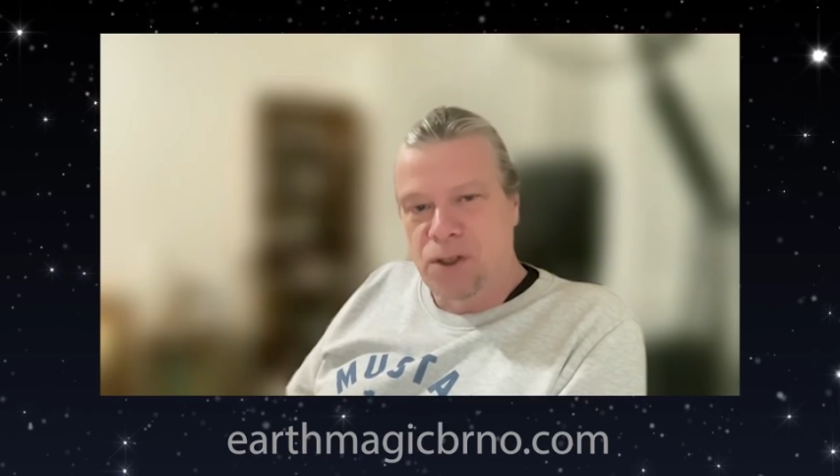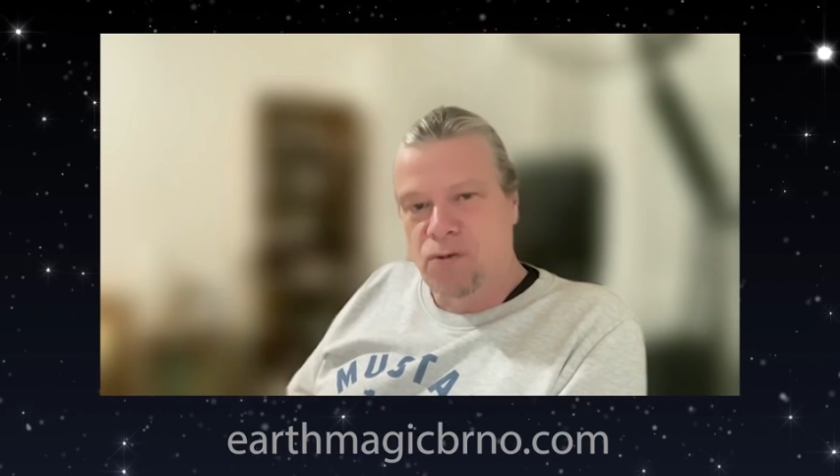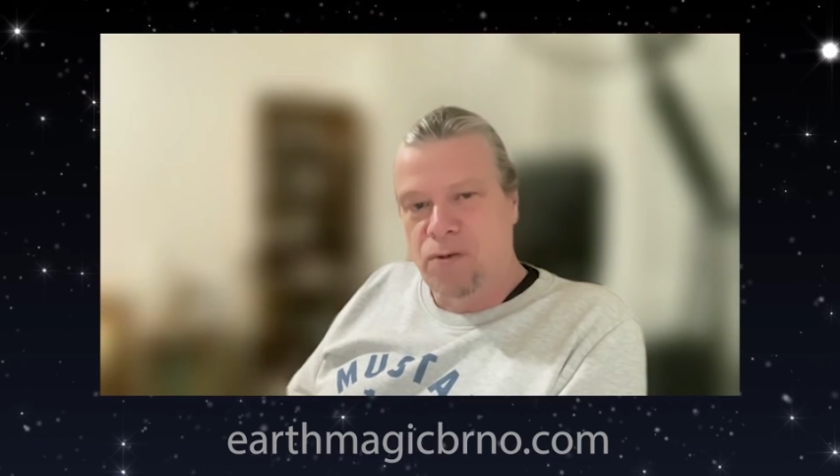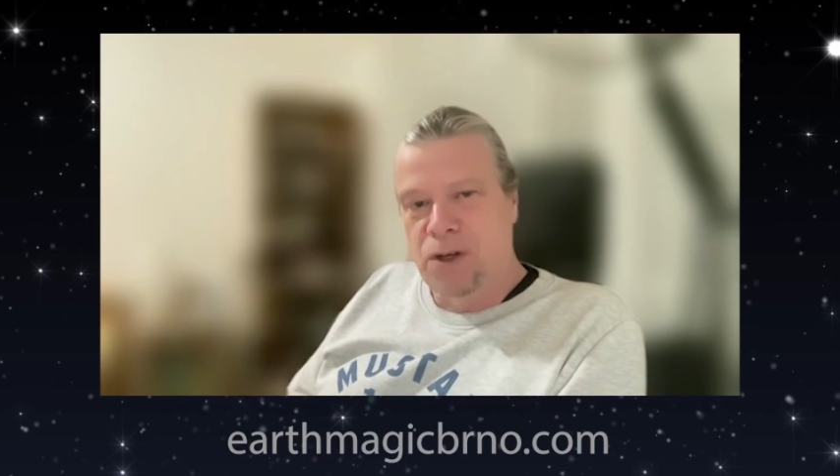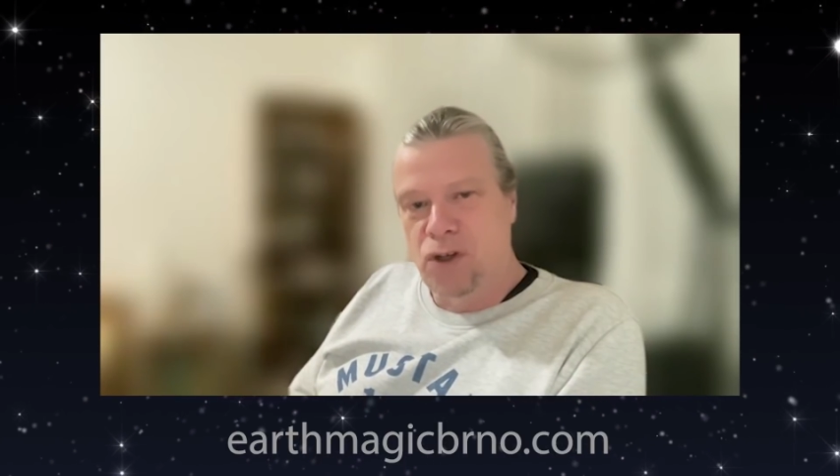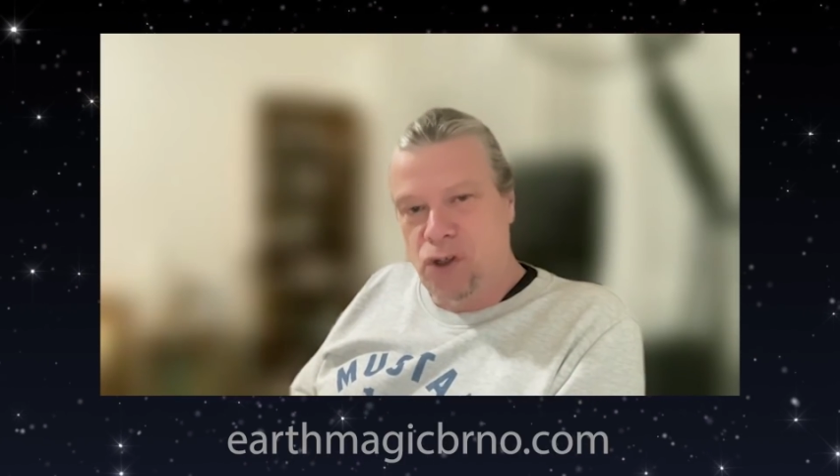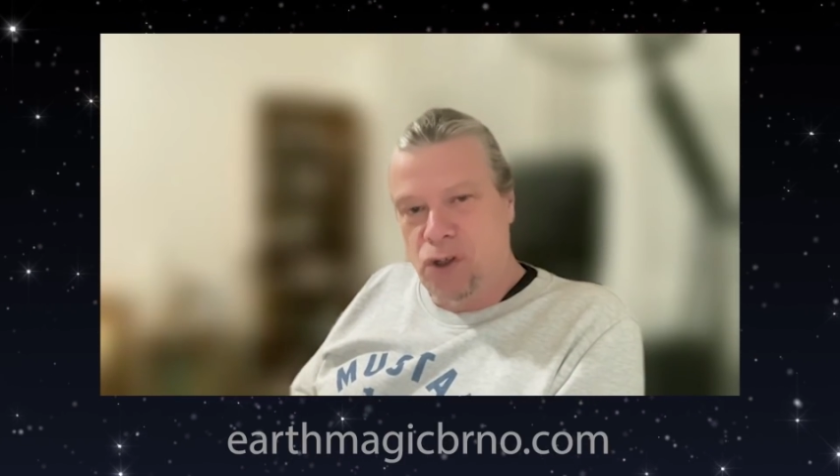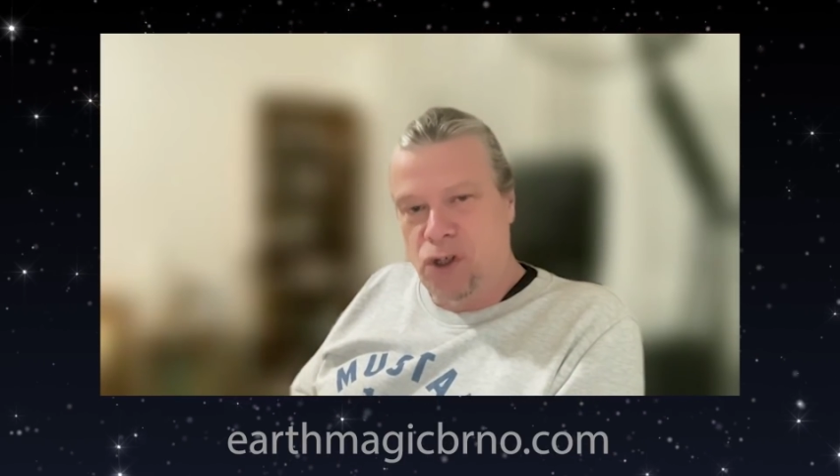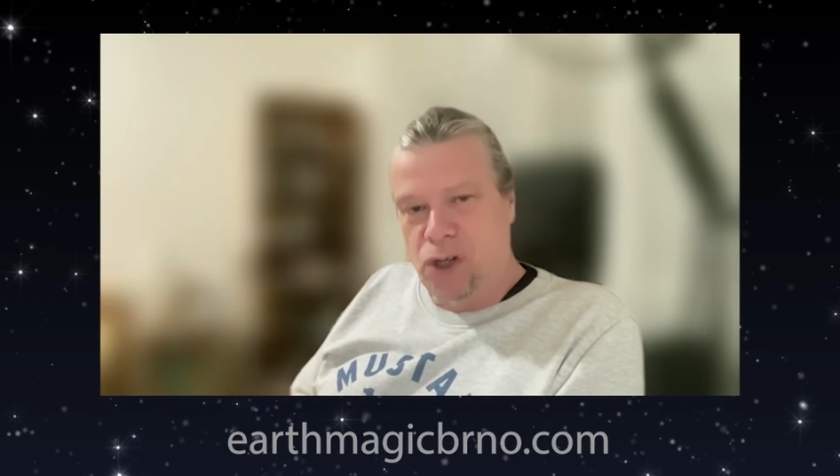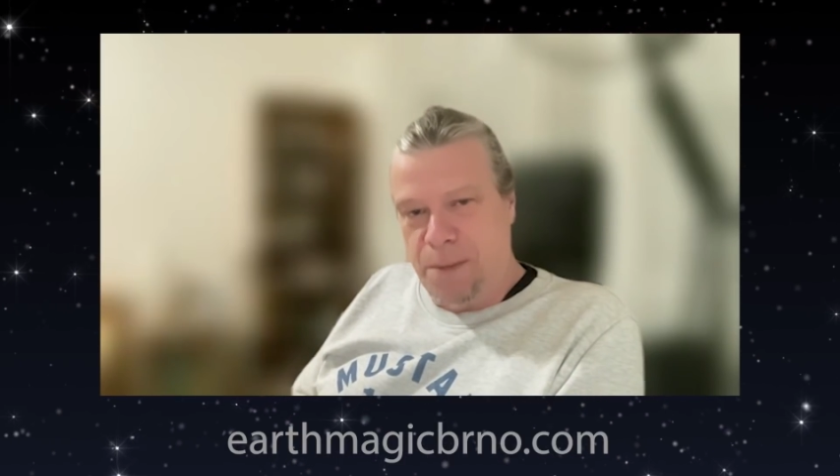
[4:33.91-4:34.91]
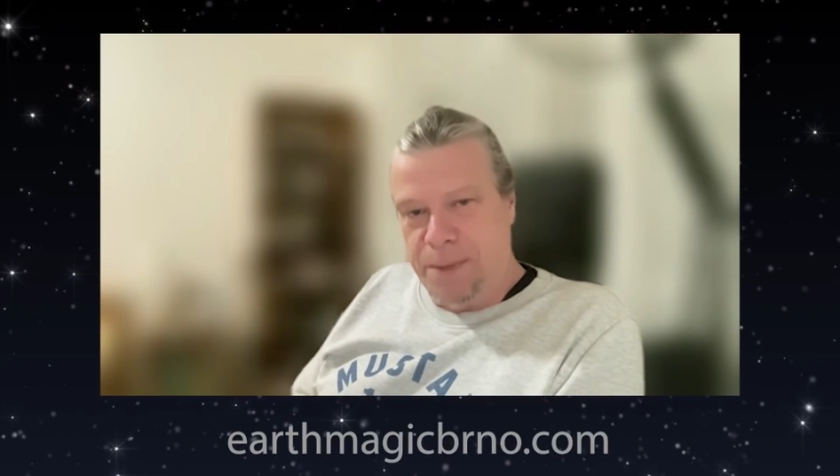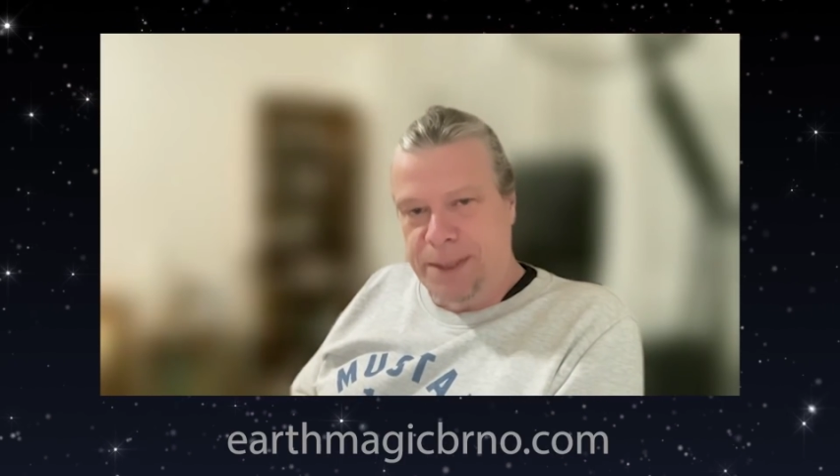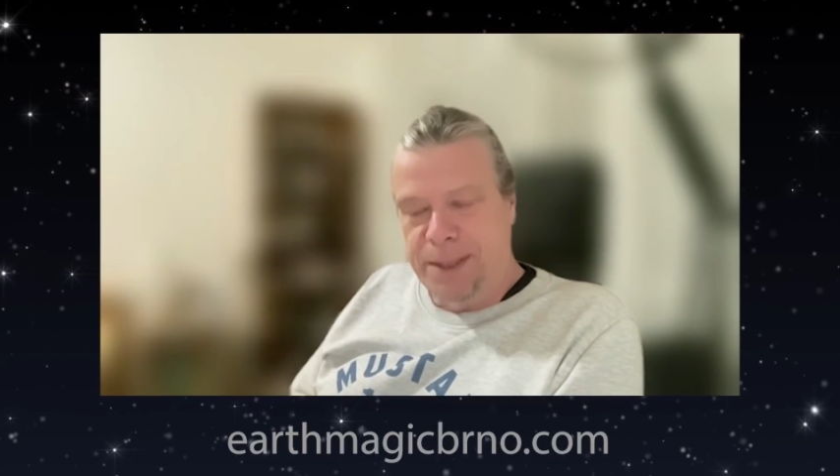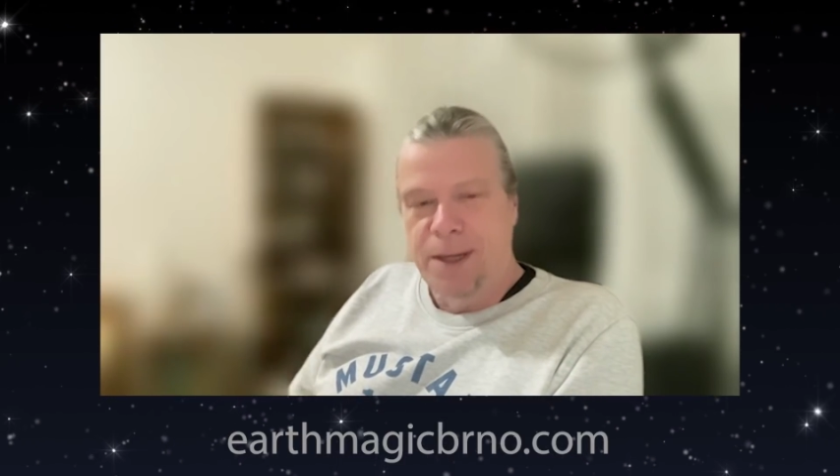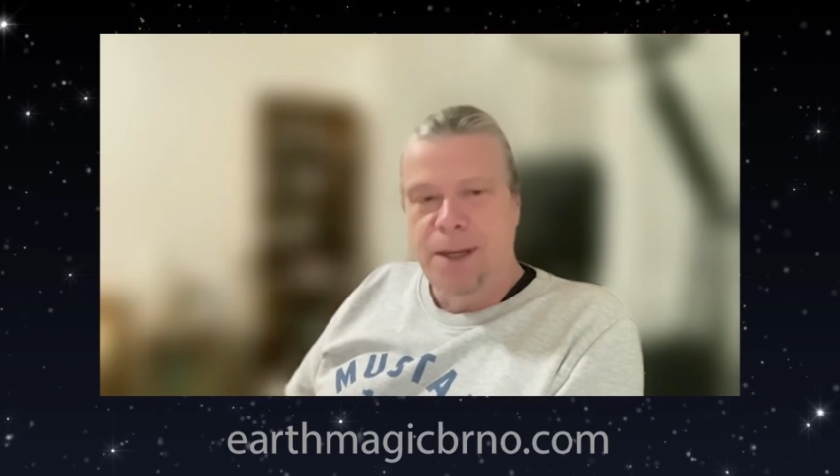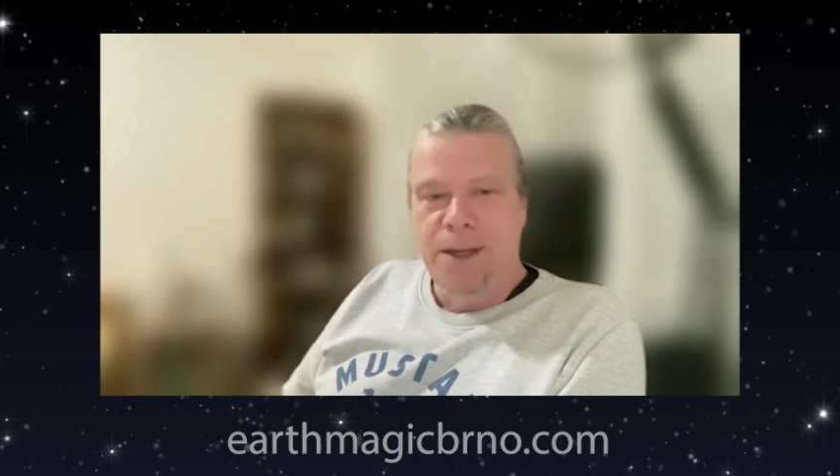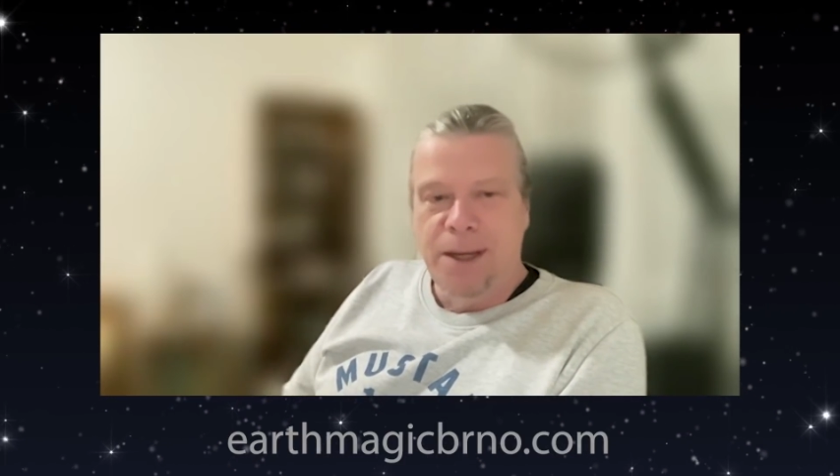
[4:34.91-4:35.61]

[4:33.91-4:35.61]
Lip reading: a strange shaman